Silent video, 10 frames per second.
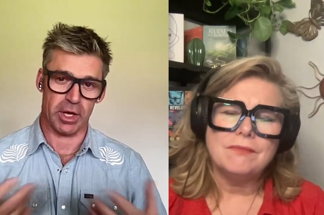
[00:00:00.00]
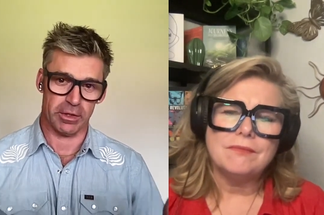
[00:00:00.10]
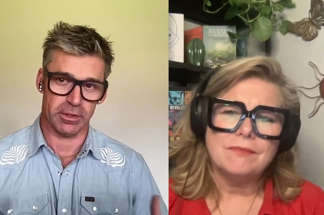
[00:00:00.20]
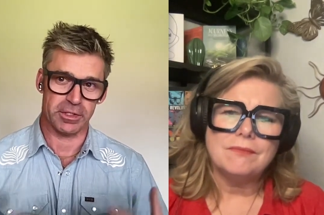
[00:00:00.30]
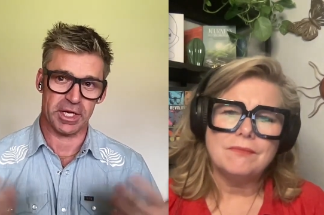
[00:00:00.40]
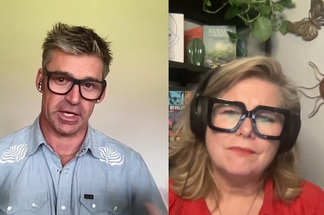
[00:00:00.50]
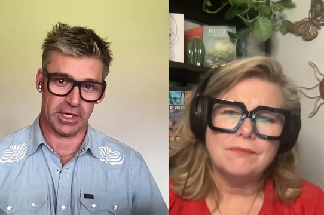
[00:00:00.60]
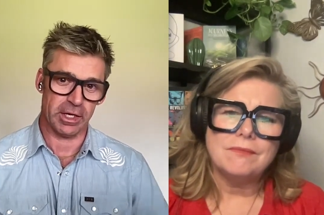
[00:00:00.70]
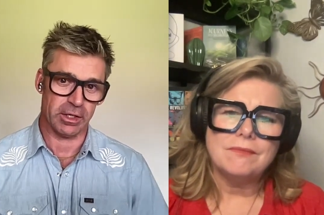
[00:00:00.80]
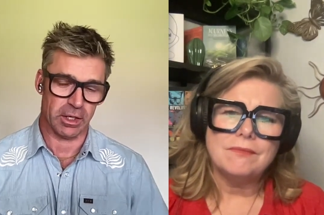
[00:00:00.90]
Speaker 1: with others
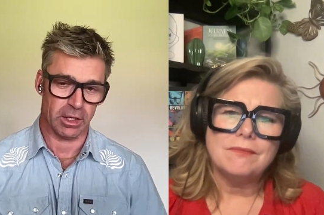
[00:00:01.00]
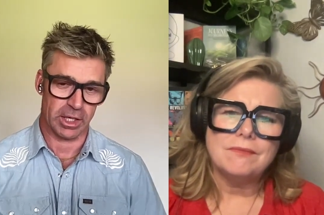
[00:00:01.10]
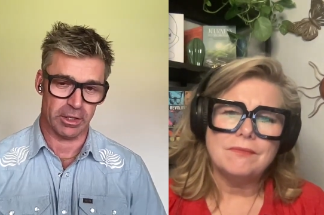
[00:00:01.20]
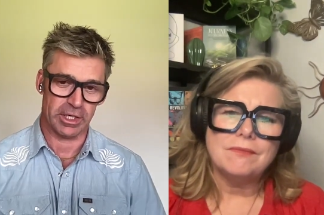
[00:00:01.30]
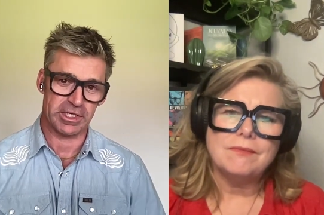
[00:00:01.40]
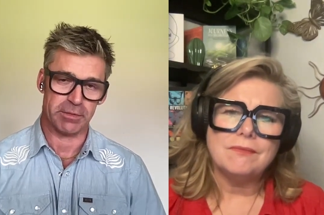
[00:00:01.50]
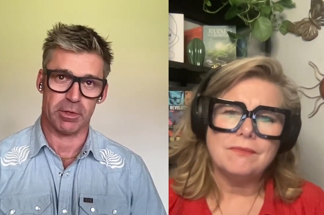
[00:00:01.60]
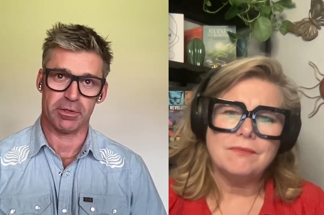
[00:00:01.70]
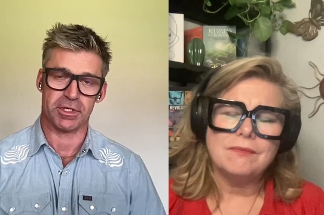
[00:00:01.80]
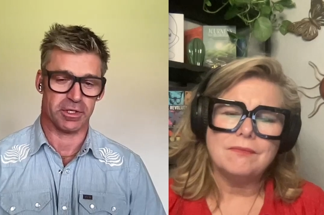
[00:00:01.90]
and in clarity, as
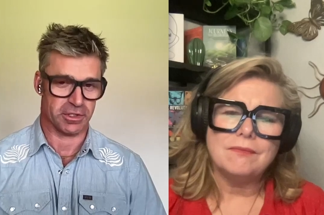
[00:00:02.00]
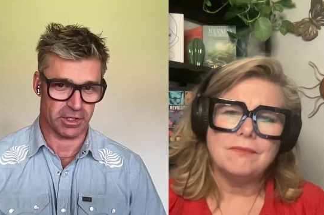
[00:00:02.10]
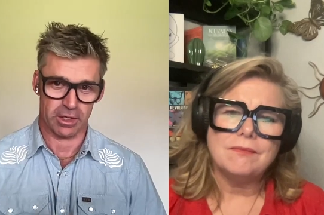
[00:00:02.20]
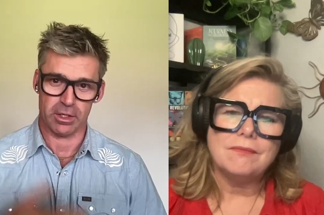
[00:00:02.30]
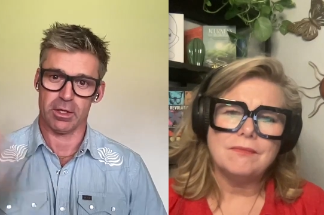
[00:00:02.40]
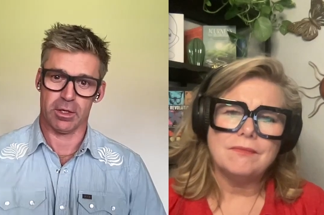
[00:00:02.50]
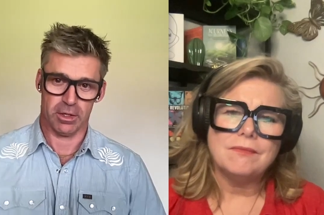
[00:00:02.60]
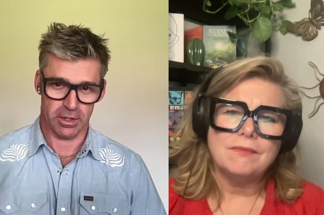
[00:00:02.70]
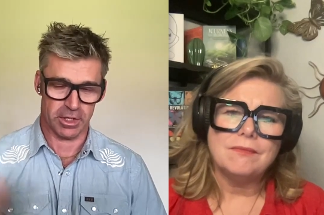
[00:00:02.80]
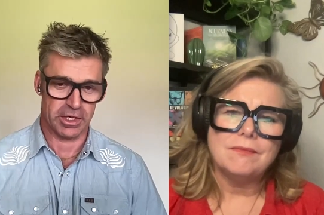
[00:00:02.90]
opposed to just like,
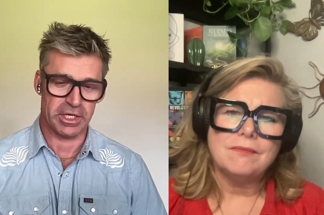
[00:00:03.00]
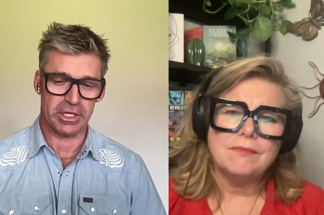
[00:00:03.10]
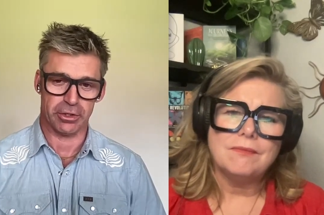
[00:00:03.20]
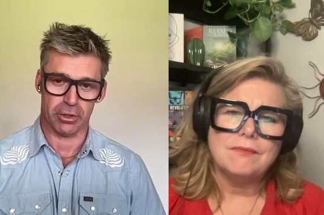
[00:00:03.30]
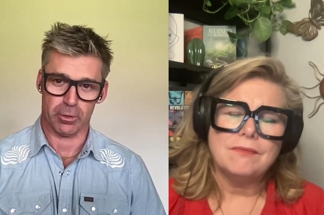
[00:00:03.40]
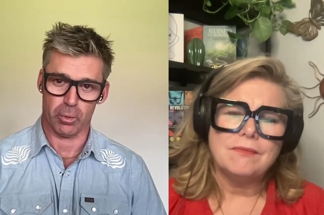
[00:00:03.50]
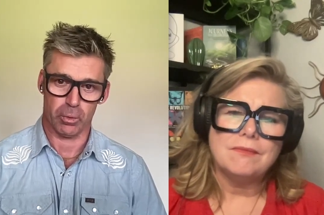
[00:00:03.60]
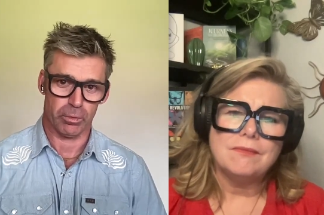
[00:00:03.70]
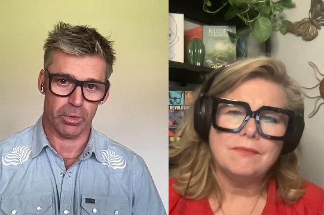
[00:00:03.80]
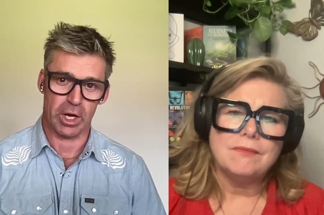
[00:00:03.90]
the knee-jerk
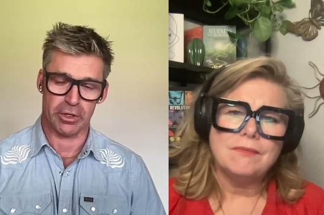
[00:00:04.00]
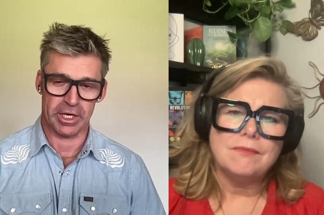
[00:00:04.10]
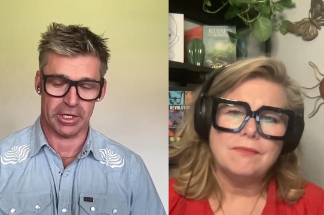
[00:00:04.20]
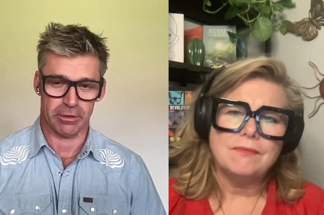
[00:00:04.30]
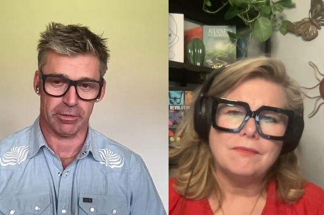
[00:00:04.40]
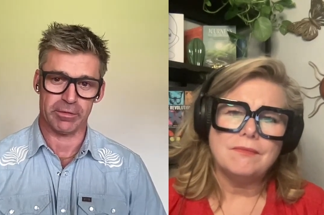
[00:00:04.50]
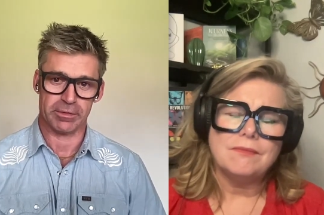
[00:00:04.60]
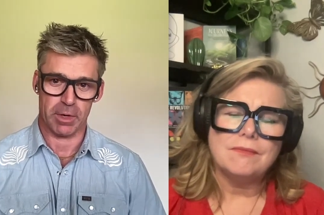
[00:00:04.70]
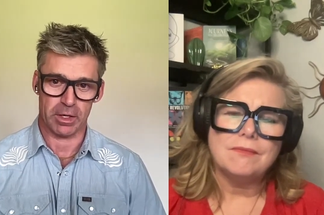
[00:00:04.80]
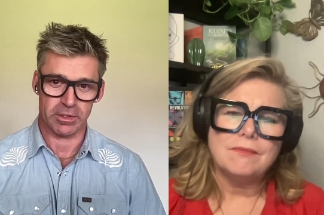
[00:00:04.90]
180-degree
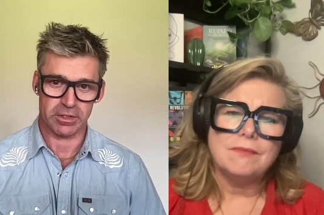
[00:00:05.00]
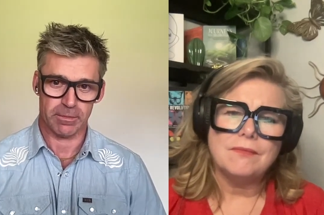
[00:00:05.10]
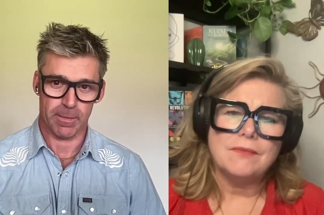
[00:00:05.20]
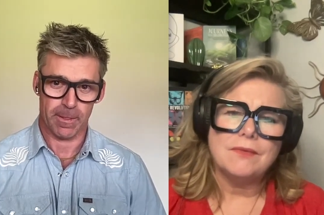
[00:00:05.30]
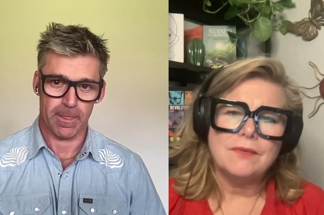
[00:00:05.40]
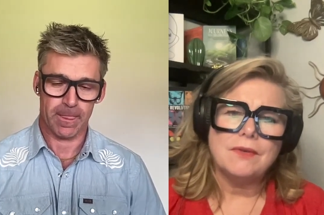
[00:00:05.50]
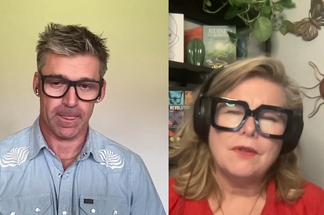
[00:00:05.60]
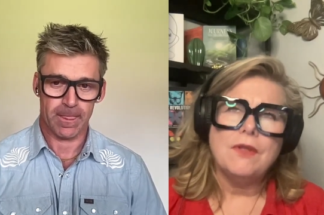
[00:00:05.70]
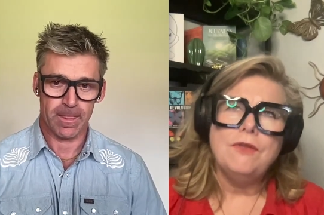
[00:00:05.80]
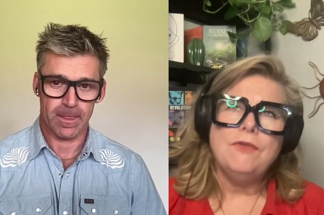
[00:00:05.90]
response.
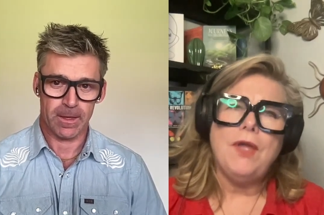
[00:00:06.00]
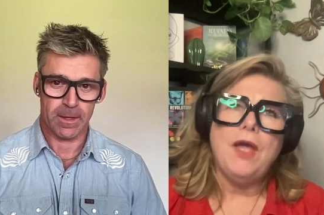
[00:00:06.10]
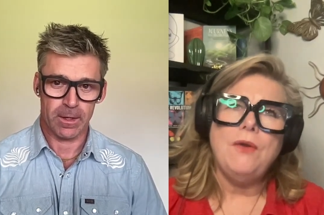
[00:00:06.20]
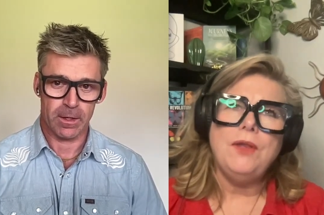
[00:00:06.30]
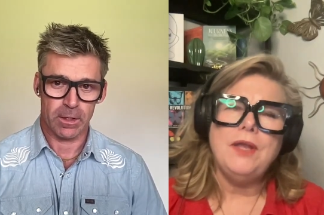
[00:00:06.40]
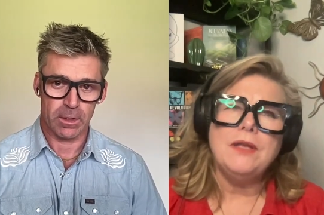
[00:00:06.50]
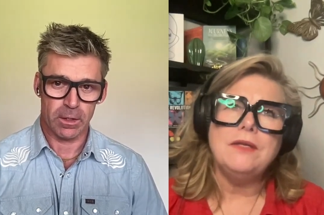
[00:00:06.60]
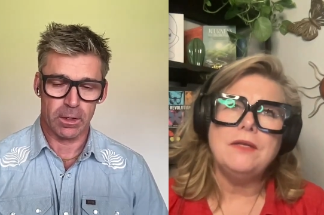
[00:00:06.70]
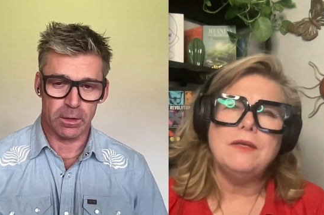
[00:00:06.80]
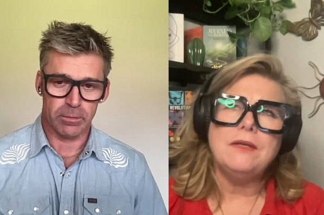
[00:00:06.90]
Speaker 2: So how
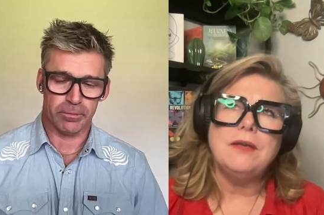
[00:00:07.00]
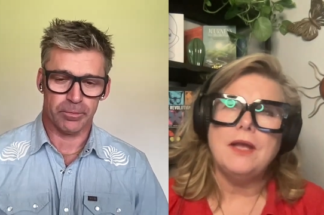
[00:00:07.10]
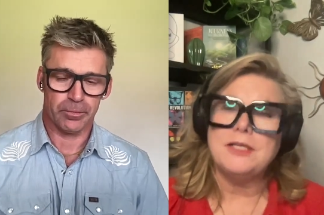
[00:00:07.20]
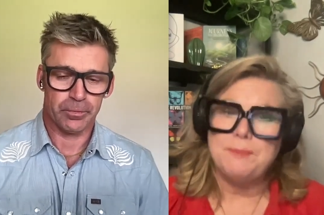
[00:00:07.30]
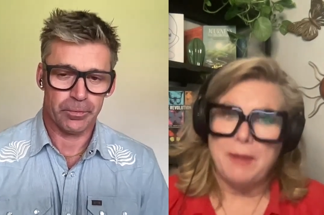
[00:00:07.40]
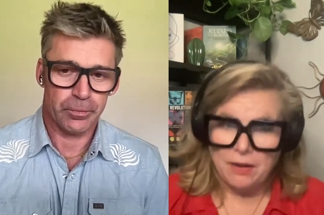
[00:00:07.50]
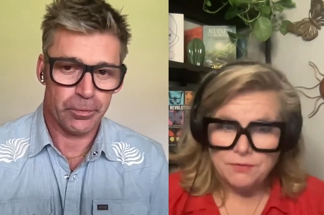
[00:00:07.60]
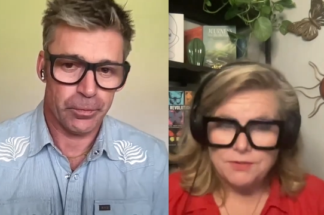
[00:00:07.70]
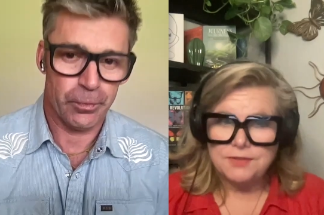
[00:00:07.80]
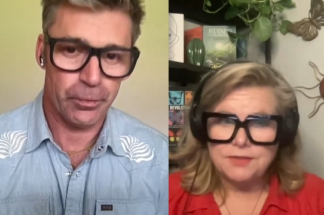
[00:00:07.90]
can a
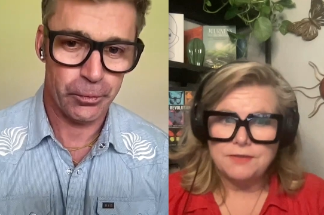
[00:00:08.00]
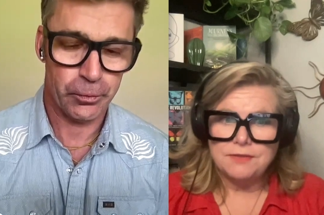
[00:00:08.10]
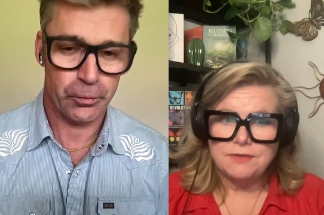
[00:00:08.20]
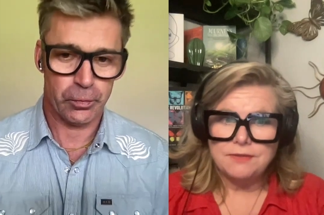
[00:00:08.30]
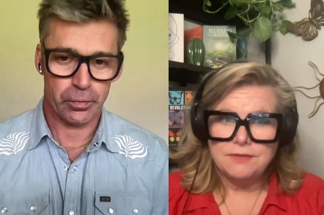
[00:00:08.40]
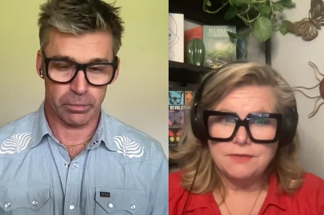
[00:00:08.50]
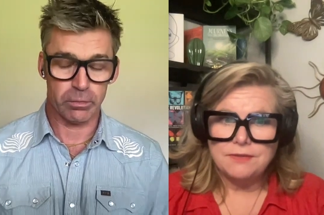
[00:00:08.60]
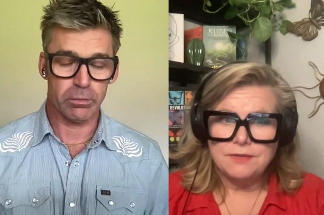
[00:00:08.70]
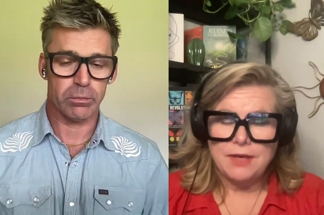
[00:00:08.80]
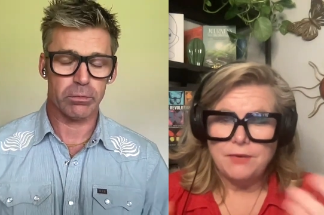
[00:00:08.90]
spouse
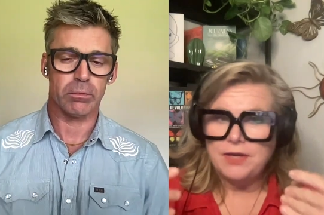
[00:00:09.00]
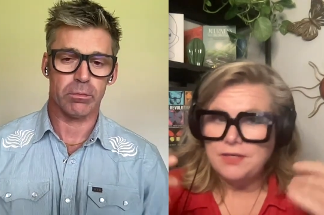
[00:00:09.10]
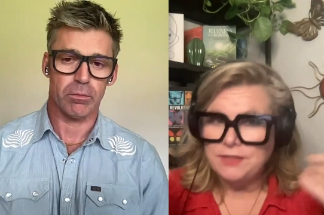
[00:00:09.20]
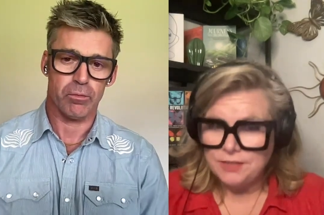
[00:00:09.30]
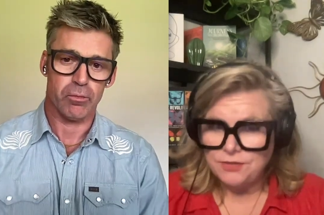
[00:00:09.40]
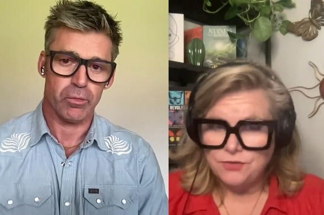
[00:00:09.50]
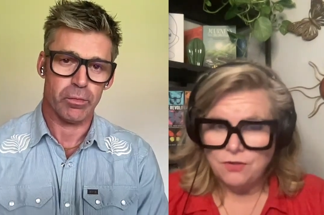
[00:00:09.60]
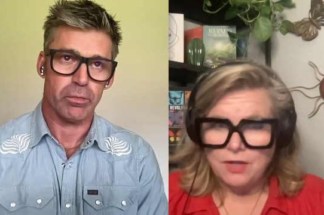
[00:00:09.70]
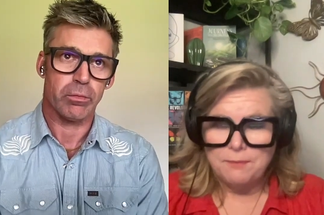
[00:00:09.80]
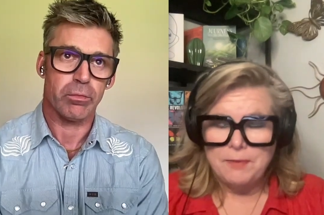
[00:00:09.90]
Mm-hmm. How can a sister
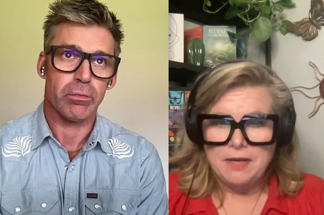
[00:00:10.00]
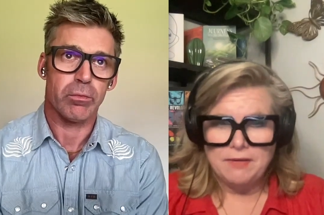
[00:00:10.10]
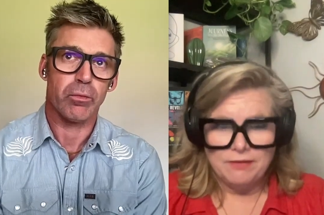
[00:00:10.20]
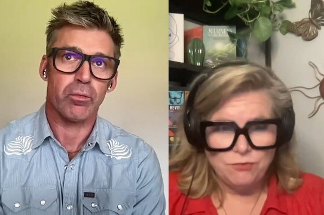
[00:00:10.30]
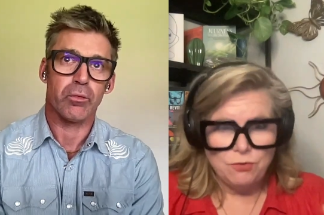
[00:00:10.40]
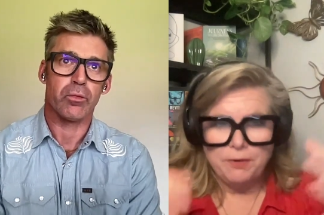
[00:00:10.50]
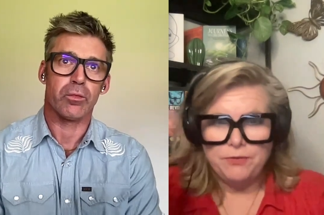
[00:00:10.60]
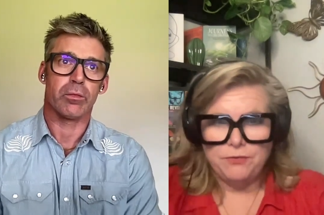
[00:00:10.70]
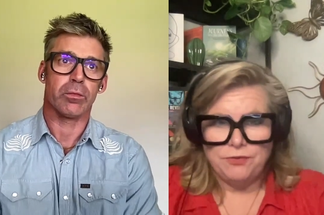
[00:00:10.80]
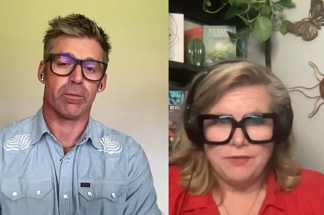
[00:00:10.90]
like me, because I have two
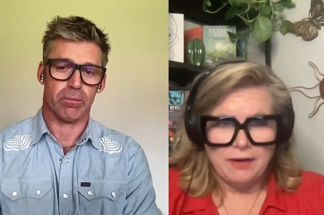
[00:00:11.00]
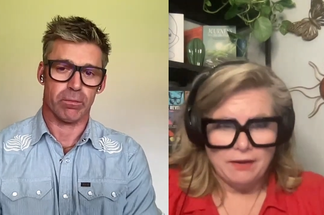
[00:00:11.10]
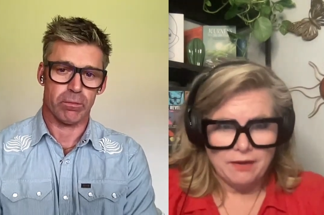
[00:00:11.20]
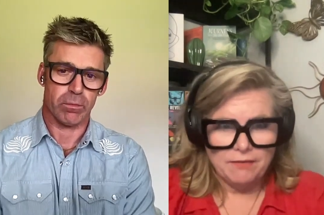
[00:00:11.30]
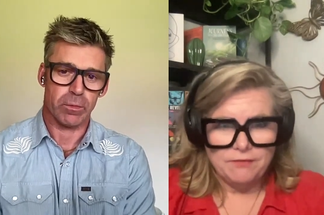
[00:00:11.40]
brothers in that kind of